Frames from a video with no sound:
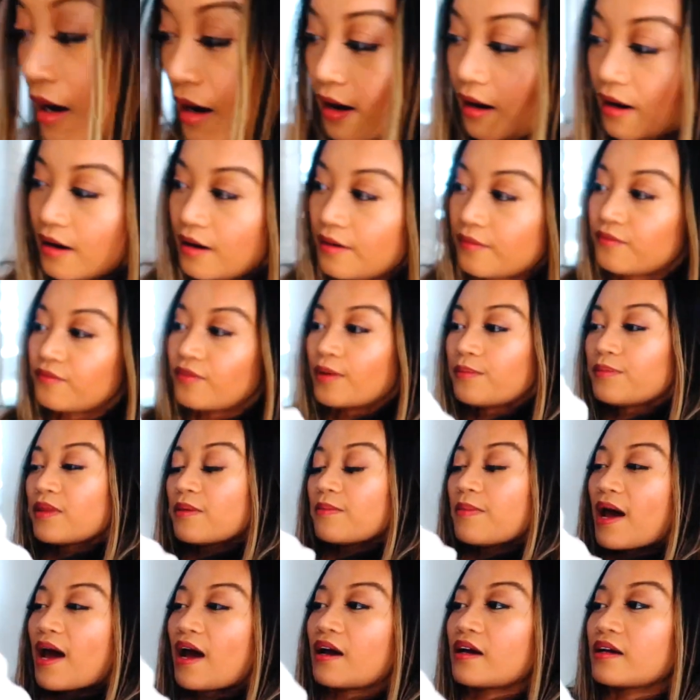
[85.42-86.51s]
uh, from
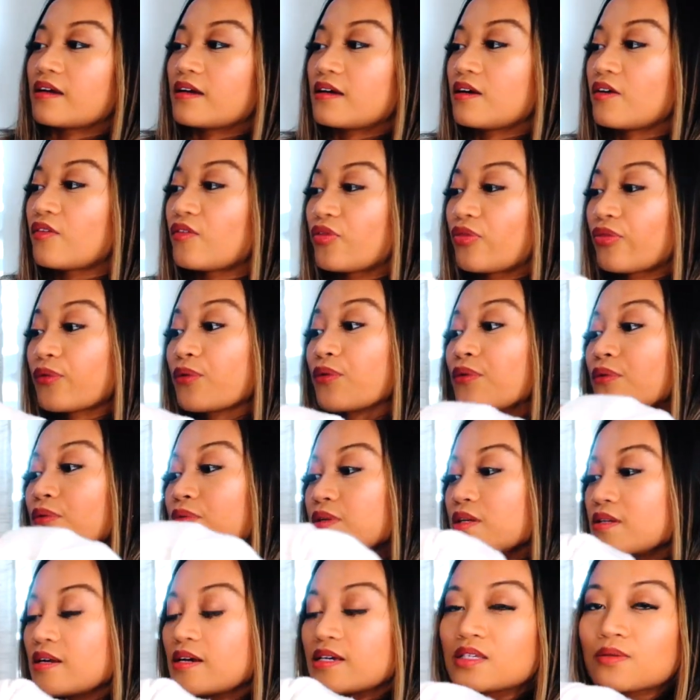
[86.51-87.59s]
the bag
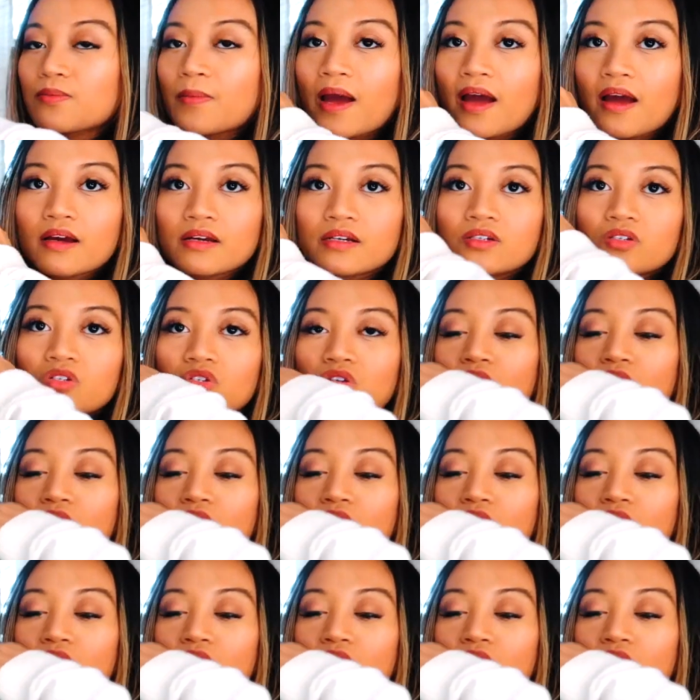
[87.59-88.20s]
through the dust bag.